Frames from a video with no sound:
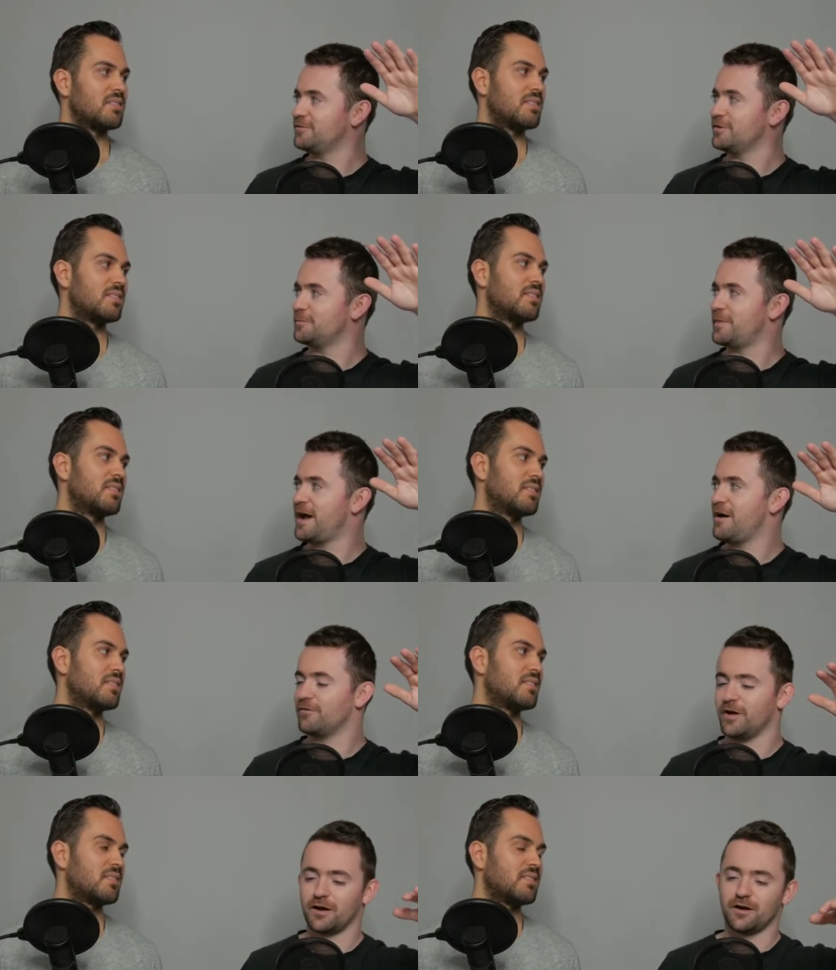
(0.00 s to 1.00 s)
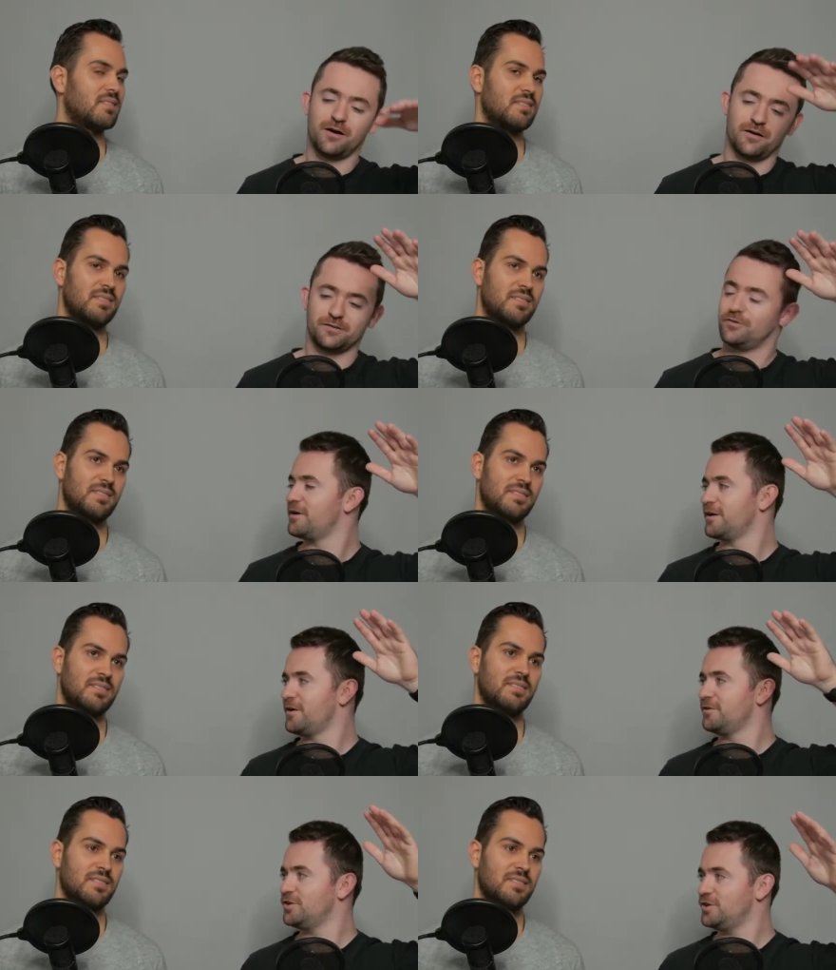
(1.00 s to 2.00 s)
Speaker 1: of despair of like, oh, it's all going to
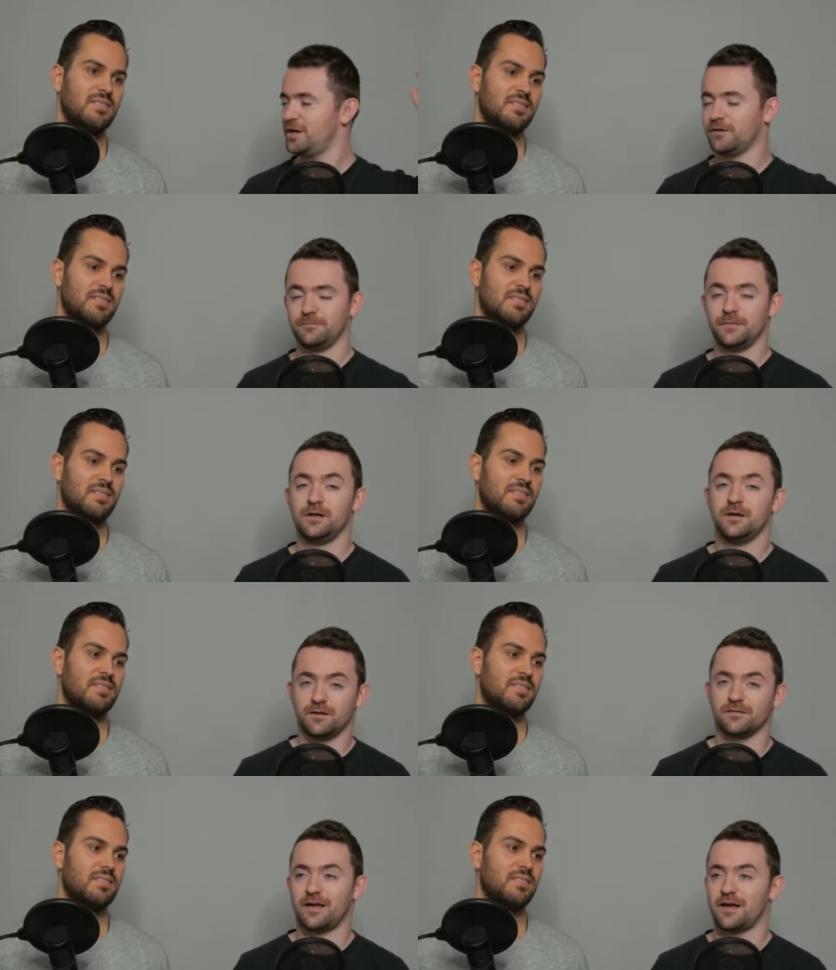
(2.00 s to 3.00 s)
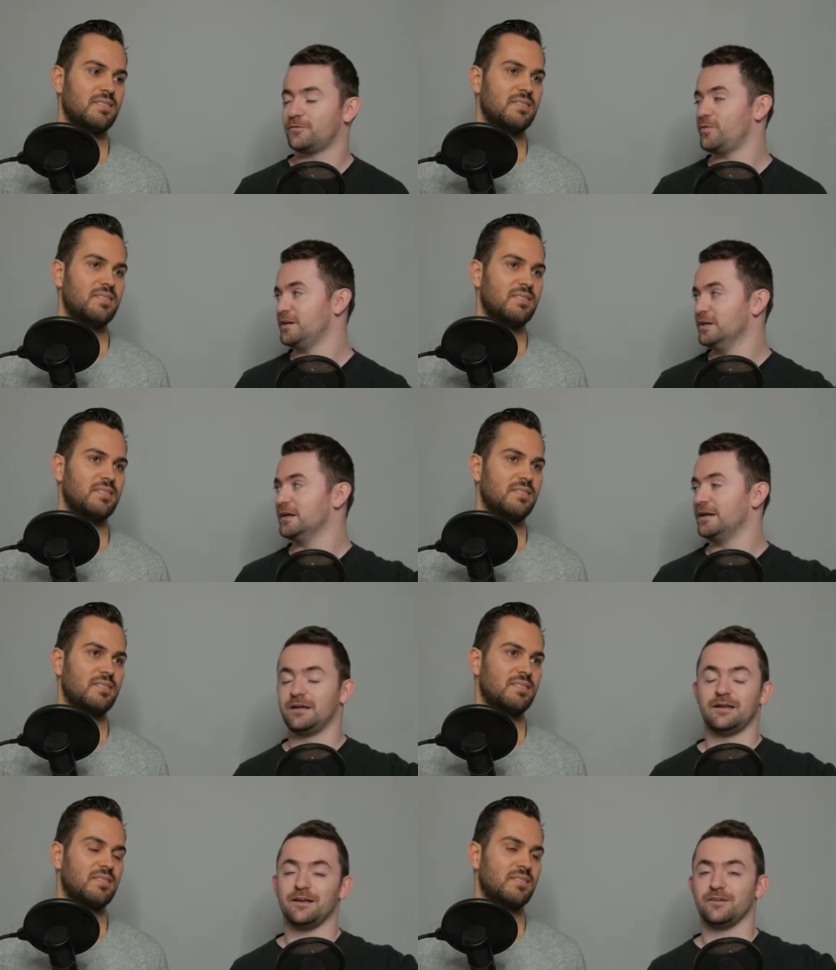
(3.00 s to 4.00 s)
go to shit. Because that's when you
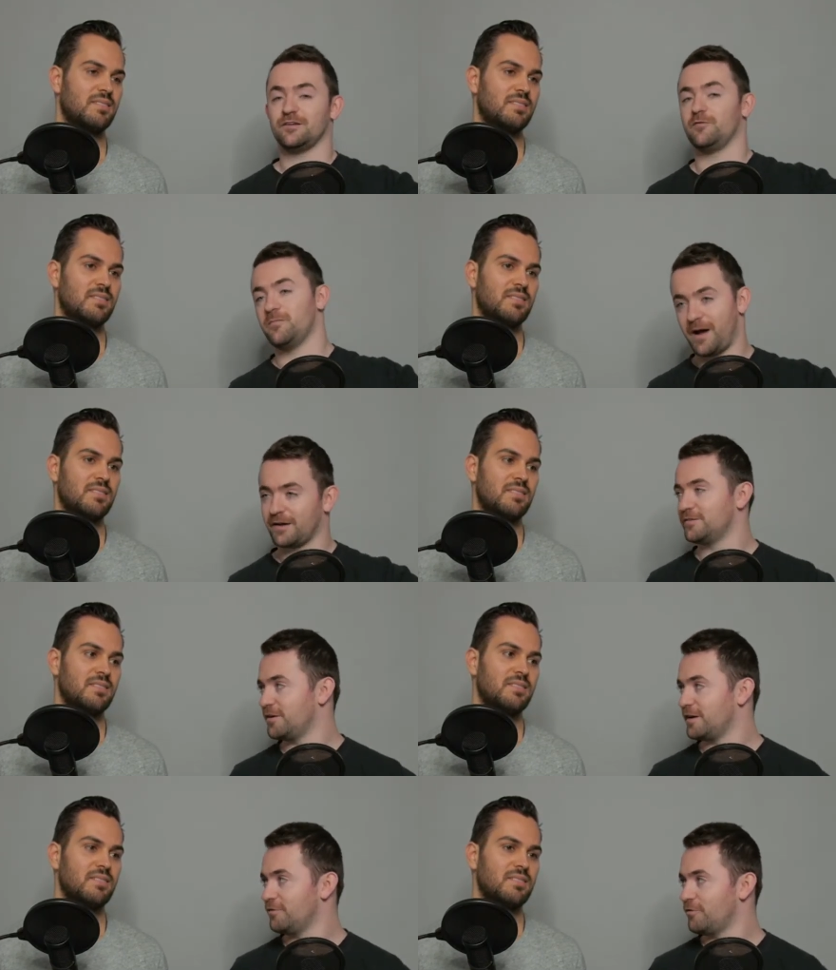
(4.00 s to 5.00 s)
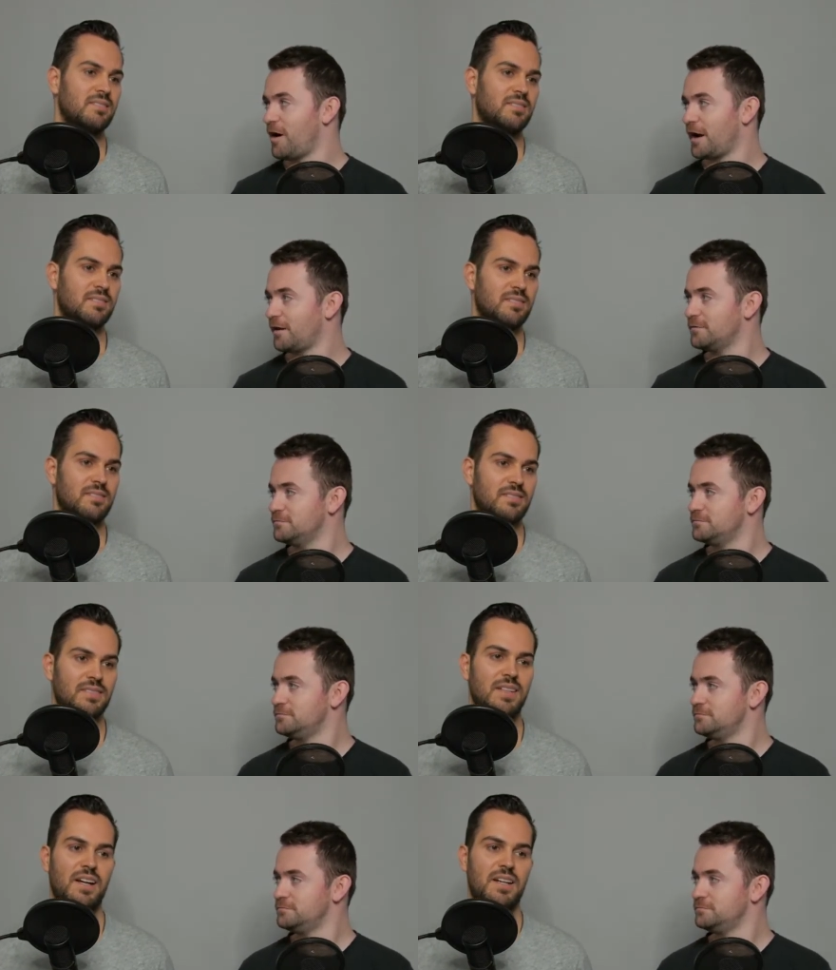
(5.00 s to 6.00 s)
get yourself back stuck in a rut again.
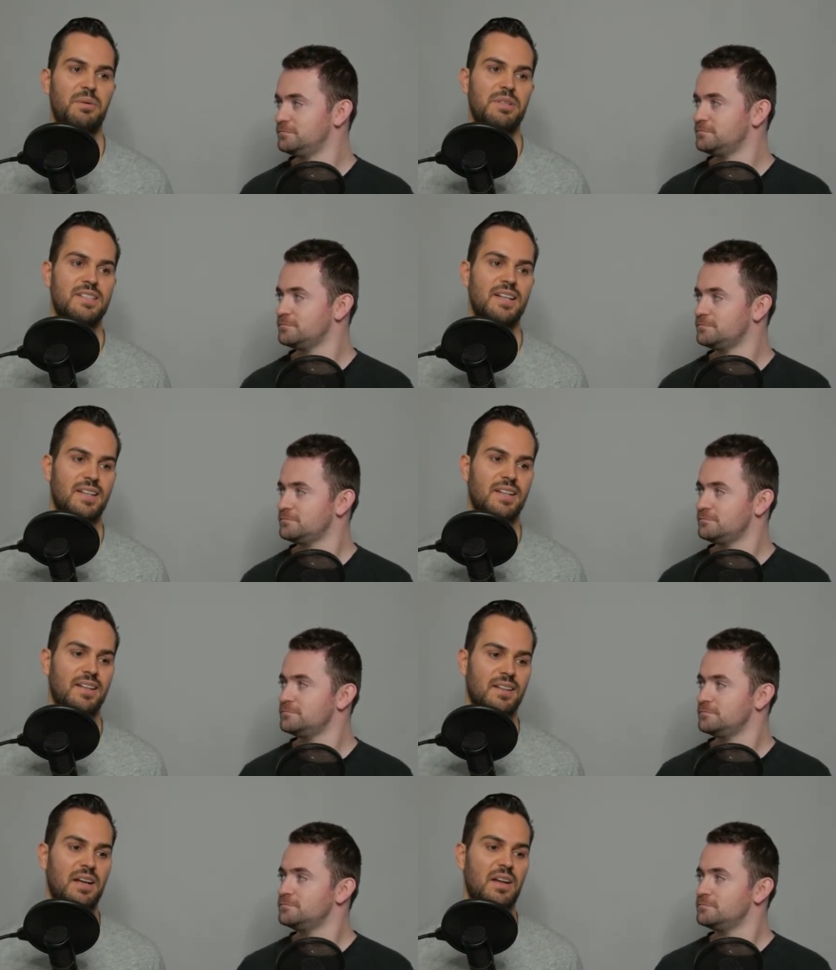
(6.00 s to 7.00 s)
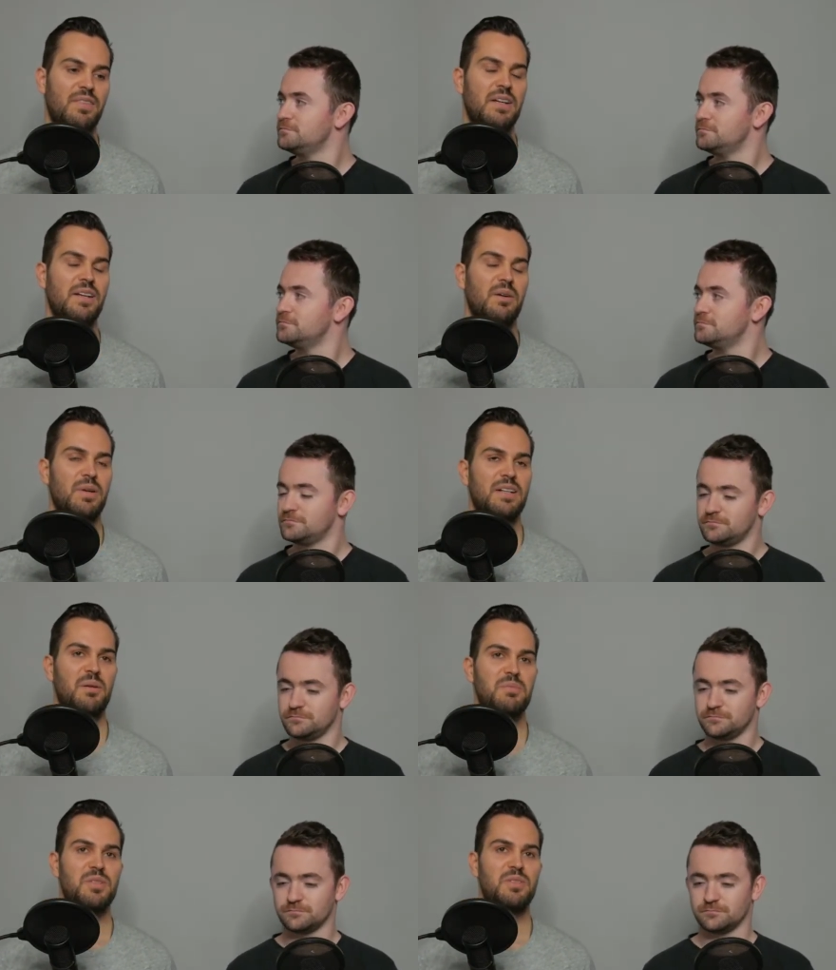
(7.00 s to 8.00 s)
Speaker 2: Yeah, I get what you're saying there. And I think, yeah, when it
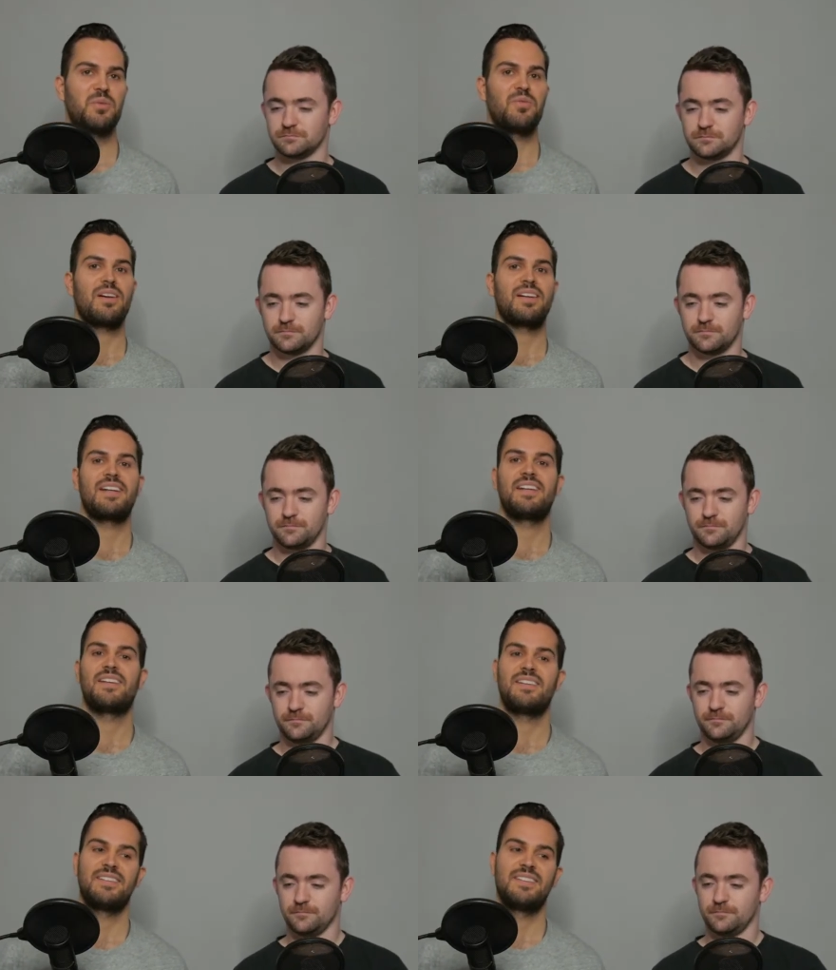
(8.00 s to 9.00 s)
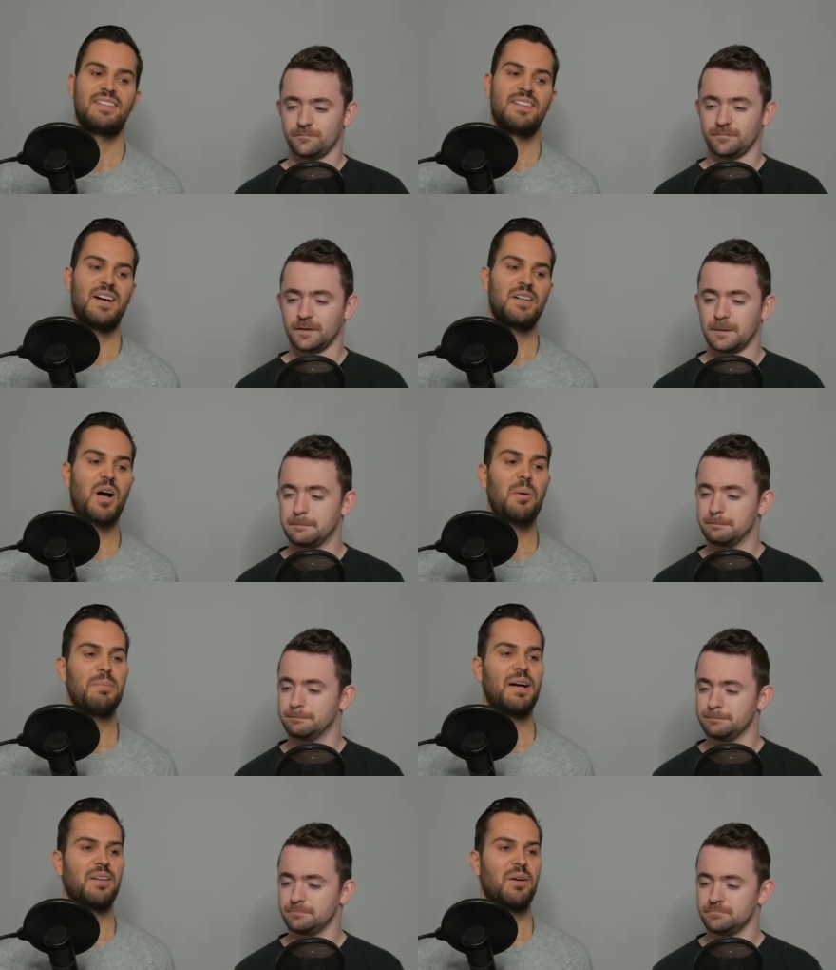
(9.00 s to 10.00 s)
comes to sort of like a, uh, a
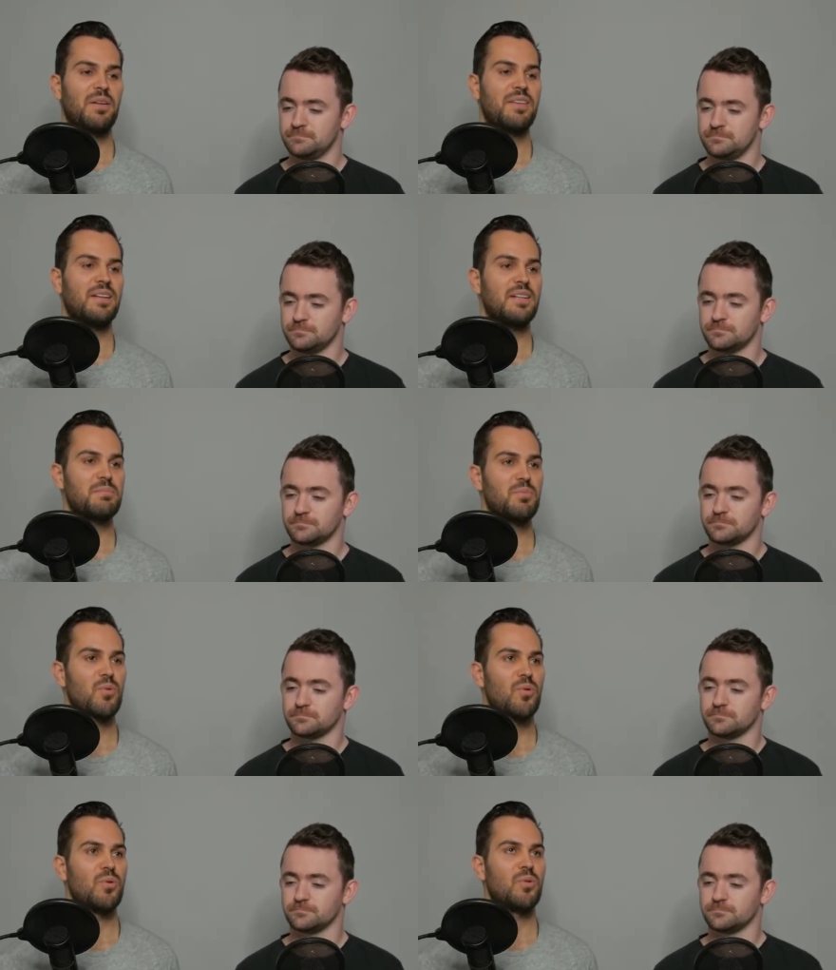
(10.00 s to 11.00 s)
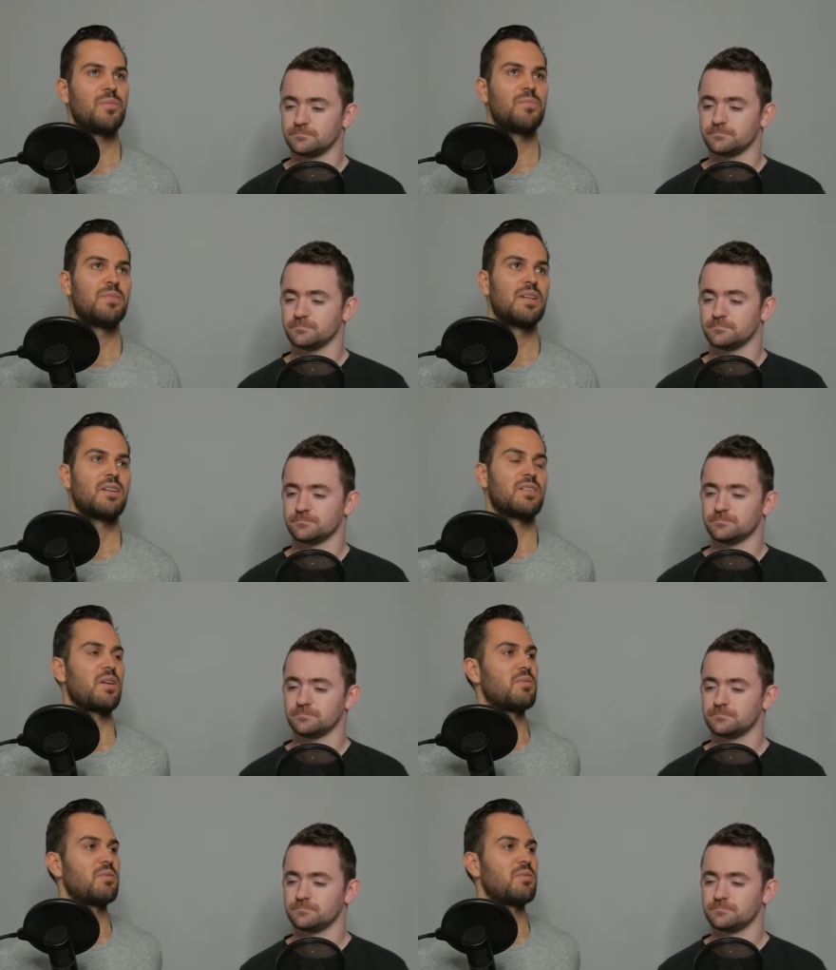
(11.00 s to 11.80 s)
comeback, though, I think it's more because I